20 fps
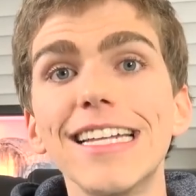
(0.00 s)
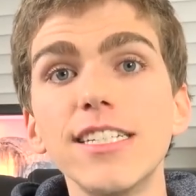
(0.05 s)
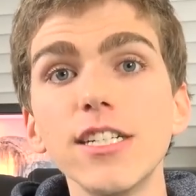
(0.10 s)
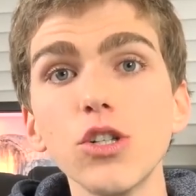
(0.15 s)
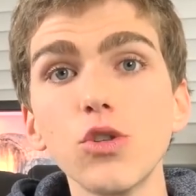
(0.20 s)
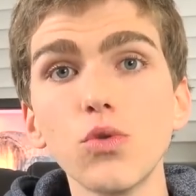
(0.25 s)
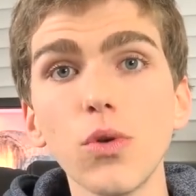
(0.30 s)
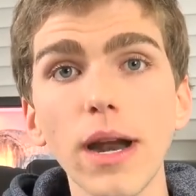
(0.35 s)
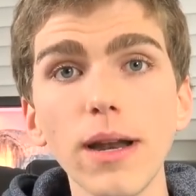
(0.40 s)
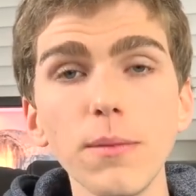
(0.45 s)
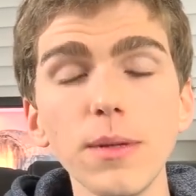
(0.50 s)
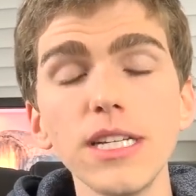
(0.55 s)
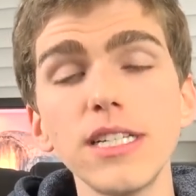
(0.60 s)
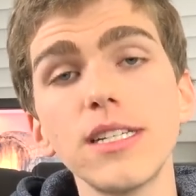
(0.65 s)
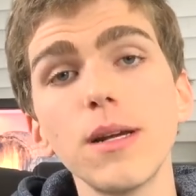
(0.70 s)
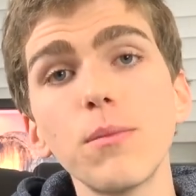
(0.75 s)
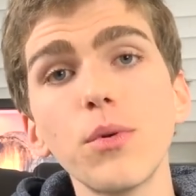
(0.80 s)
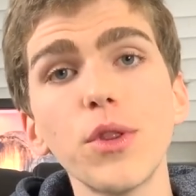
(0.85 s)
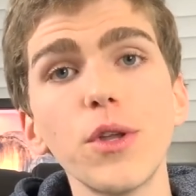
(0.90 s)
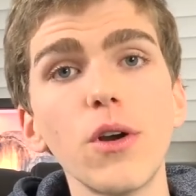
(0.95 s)
It's incredibly
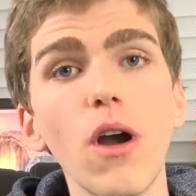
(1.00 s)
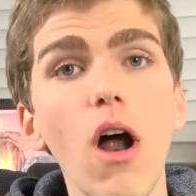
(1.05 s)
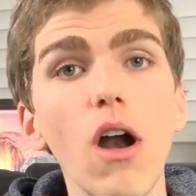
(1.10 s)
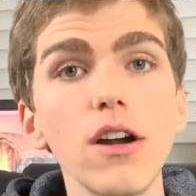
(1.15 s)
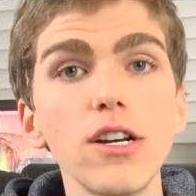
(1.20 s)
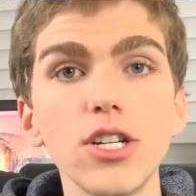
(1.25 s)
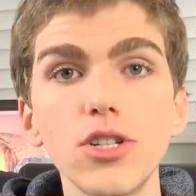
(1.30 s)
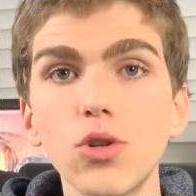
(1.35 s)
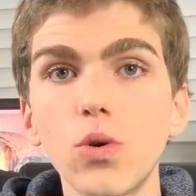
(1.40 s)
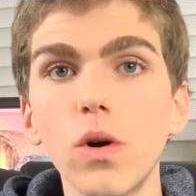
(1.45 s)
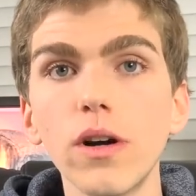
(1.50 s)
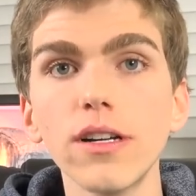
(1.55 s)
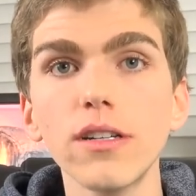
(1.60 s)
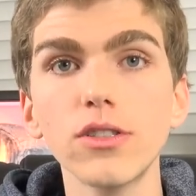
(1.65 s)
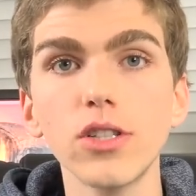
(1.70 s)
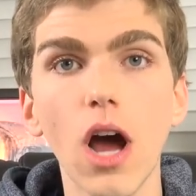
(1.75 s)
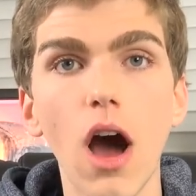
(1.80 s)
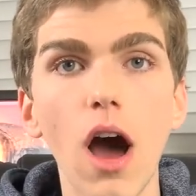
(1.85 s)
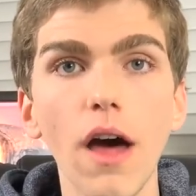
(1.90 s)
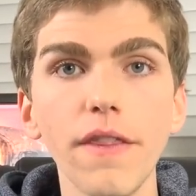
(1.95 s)
simple. There are
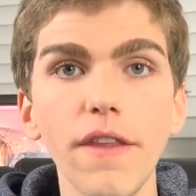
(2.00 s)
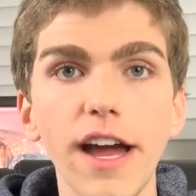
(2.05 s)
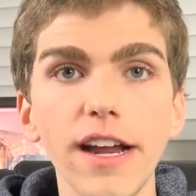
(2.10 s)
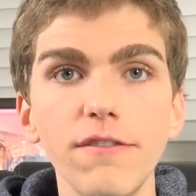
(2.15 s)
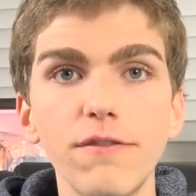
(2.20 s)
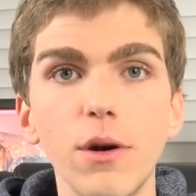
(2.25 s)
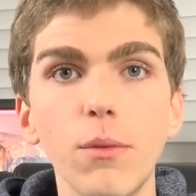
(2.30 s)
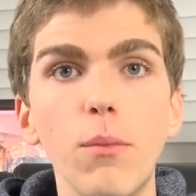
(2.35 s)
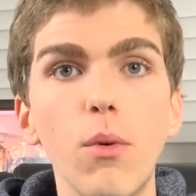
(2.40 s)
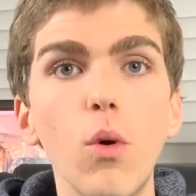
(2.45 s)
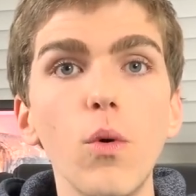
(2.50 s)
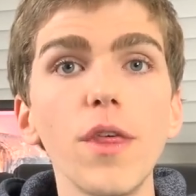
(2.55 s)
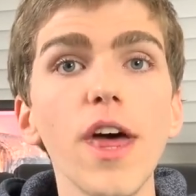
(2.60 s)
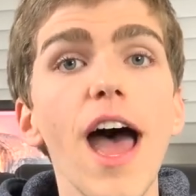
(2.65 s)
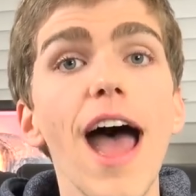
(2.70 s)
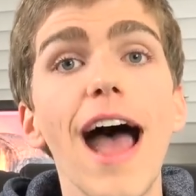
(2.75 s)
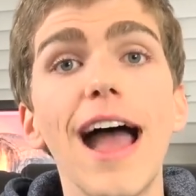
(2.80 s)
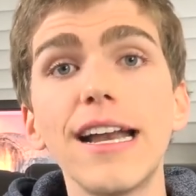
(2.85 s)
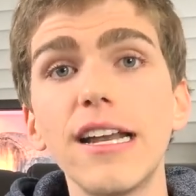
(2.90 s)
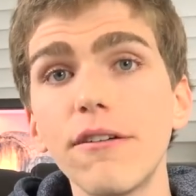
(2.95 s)
tutorials online for both.
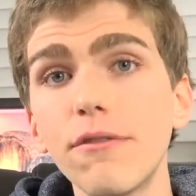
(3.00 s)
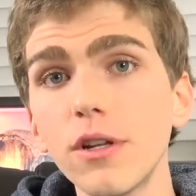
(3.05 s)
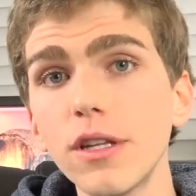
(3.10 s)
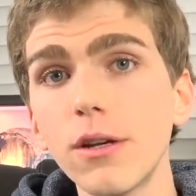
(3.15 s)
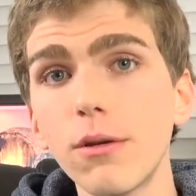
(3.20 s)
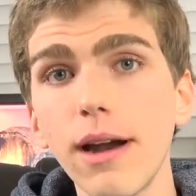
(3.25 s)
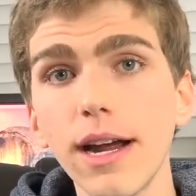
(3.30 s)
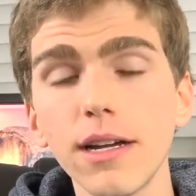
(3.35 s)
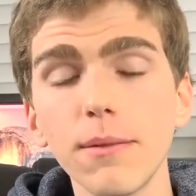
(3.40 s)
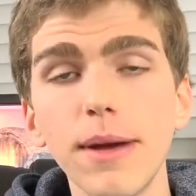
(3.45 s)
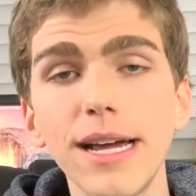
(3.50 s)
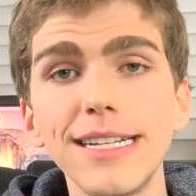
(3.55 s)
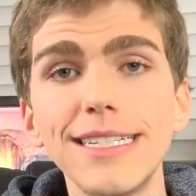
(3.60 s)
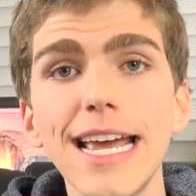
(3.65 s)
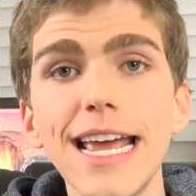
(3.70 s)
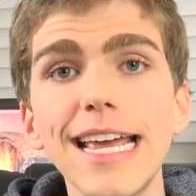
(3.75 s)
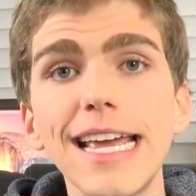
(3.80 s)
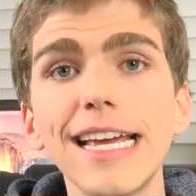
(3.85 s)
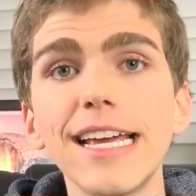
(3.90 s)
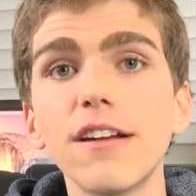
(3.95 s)
I definitely recommend
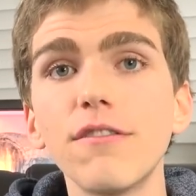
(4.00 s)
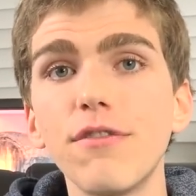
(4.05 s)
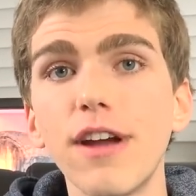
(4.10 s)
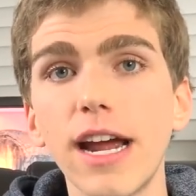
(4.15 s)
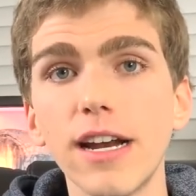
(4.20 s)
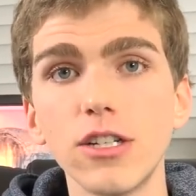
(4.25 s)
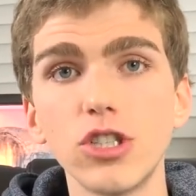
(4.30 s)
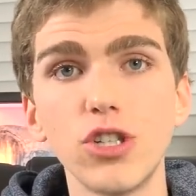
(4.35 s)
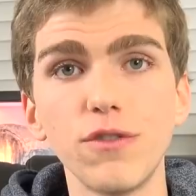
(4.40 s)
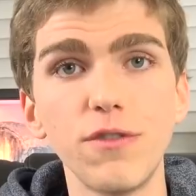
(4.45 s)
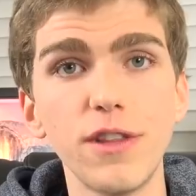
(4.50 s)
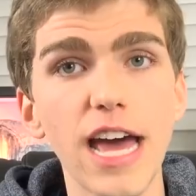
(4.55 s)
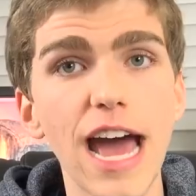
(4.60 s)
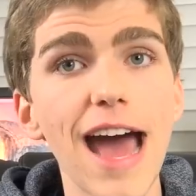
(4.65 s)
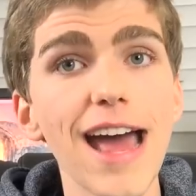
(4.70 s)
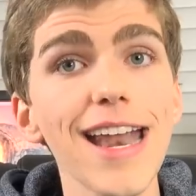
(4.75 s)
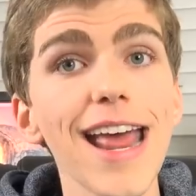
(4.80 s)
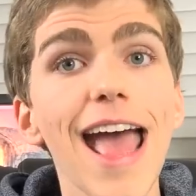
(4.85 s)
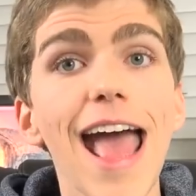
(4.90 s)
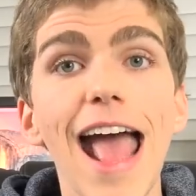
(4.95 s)
taking advantage of
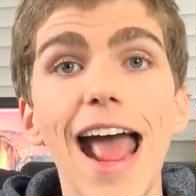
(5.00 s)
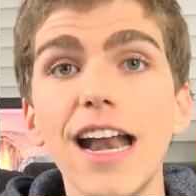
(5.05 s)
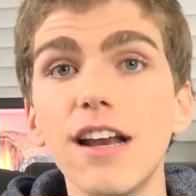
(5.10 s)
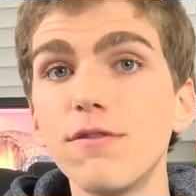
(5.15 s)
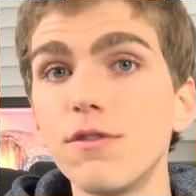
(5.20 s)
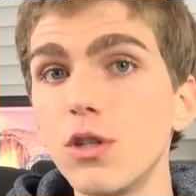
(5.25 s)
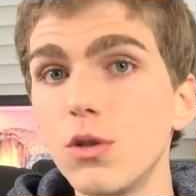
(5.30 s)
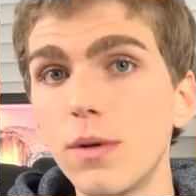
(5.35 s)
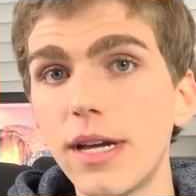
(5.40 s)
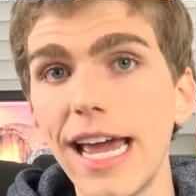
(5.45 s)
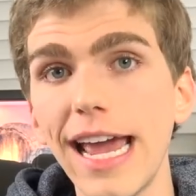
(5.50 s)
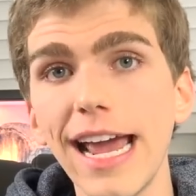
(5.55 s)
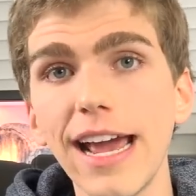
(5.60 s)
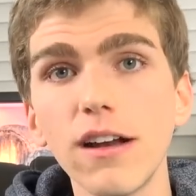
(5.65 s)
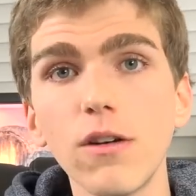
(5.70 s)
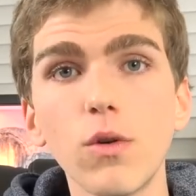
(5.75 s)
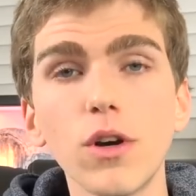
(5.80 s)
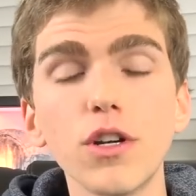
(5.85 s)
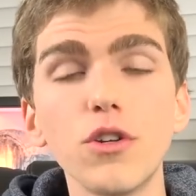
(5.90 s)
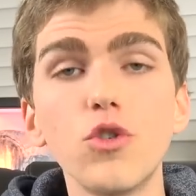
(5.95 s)
that. And if you
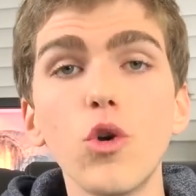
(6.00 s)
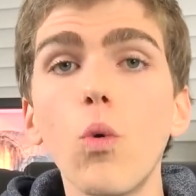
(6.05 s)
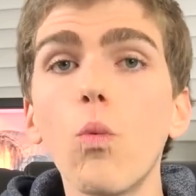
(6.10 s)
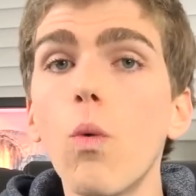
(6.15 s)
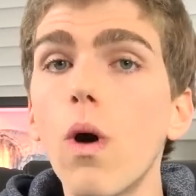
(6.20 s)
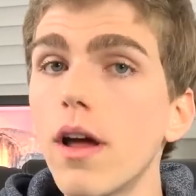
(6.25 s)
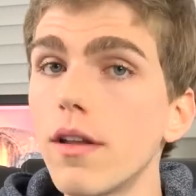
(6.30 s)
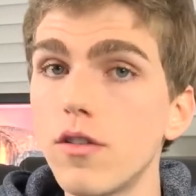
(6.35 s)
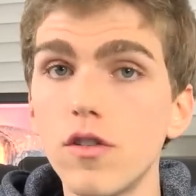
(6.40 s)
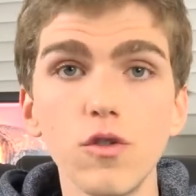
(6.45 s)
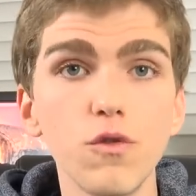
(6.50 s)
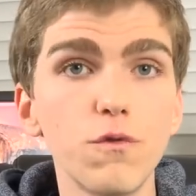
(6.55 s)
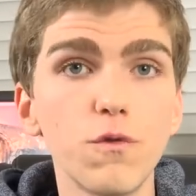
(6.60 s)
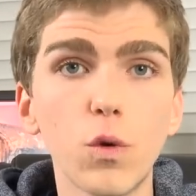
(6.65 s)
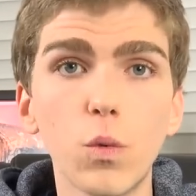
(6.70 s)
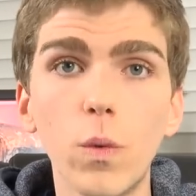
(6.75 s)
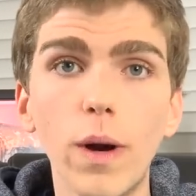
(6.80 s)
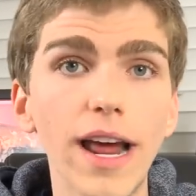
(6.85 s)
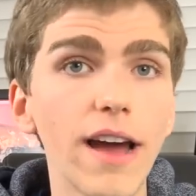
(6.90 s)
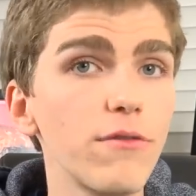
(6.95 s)
can't, or you don't want to
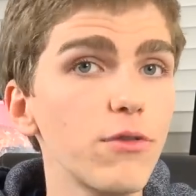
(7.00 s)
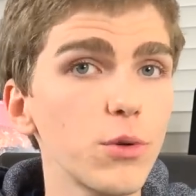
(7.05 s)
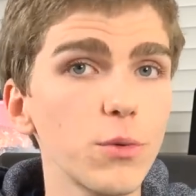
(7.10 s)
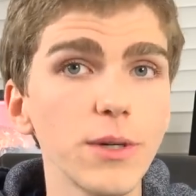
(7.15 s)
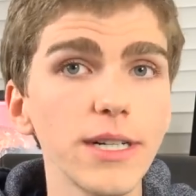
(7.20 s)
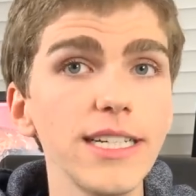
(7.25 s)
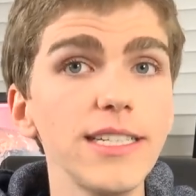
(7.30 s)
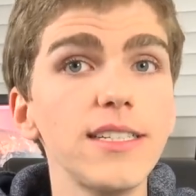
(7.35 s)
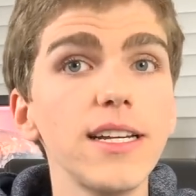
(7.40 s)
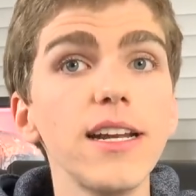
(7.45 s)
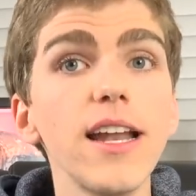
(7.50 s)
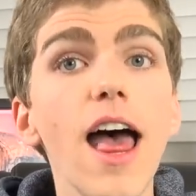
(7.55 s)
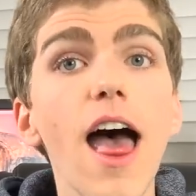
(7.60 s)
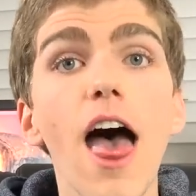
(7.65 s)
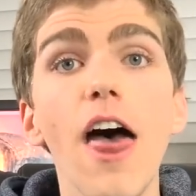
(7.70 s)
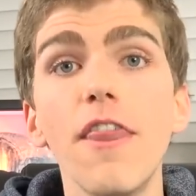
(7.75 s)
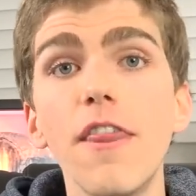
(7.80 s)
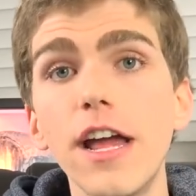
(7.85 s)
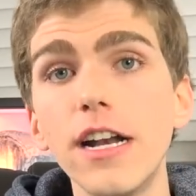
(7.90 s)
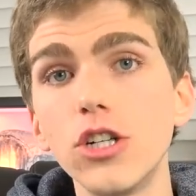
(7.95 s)
for whatever reason,
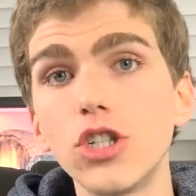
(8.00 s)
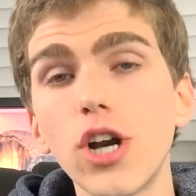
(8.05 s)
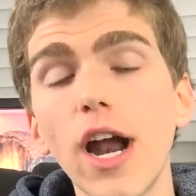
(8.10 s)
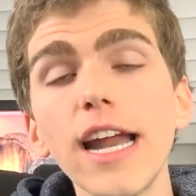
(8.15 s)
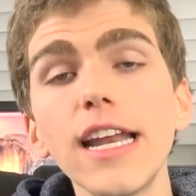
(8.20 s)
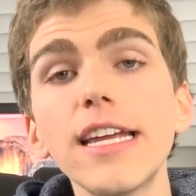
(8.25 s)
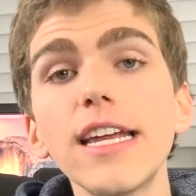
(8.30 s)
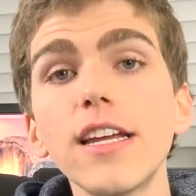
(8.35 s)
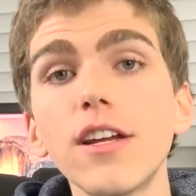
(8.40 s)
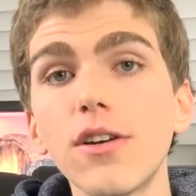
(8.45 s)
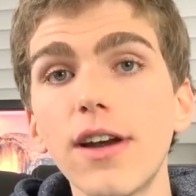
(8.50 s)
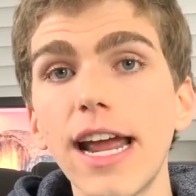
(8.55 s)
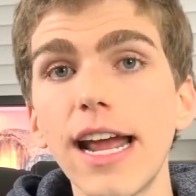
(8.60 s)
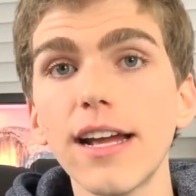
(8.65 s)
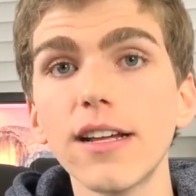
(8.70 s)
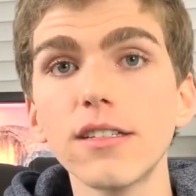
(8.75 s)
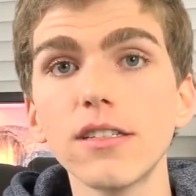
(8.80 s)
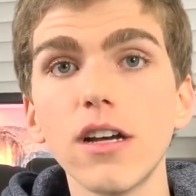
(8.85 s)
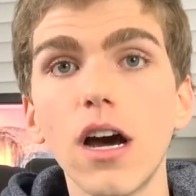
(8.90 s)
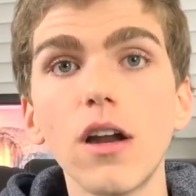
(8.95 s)
then try to get your
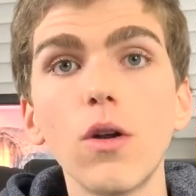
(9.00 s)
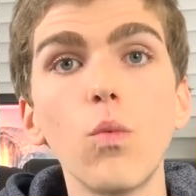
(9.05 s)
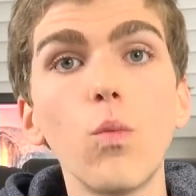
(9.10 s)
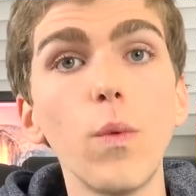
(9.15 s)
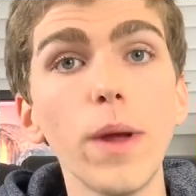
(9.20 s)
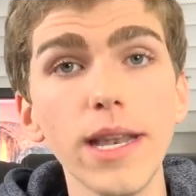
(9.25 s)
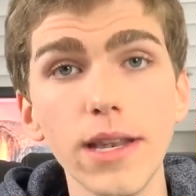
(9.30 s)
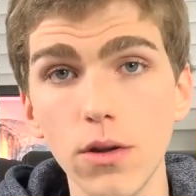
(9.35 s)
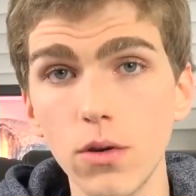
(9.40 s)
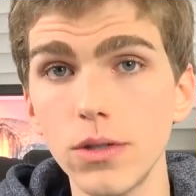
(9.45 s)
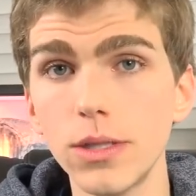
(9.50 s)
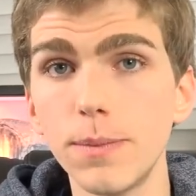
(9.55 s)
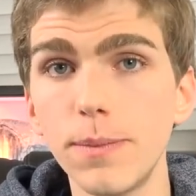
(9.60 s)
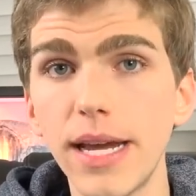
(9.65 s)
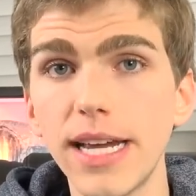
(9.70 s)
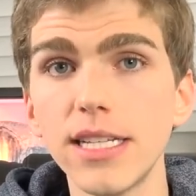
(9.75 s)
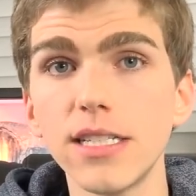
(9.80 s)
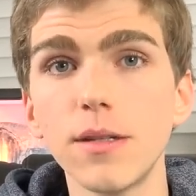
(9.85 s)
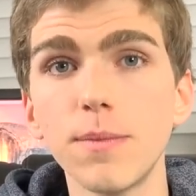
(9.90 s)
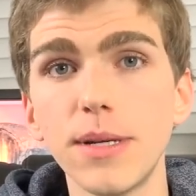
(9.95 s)
hands on a
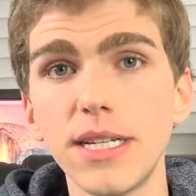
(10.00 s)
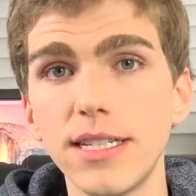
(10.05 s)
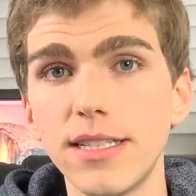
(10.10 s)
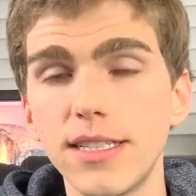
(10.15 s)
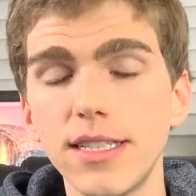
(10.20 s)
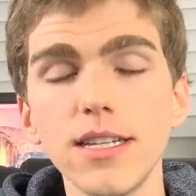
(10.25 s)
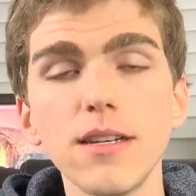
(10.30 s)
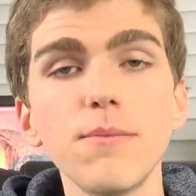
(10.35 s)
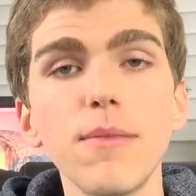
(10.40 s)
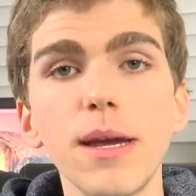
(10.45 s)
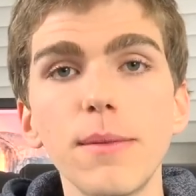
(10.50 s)
Windows-based PC.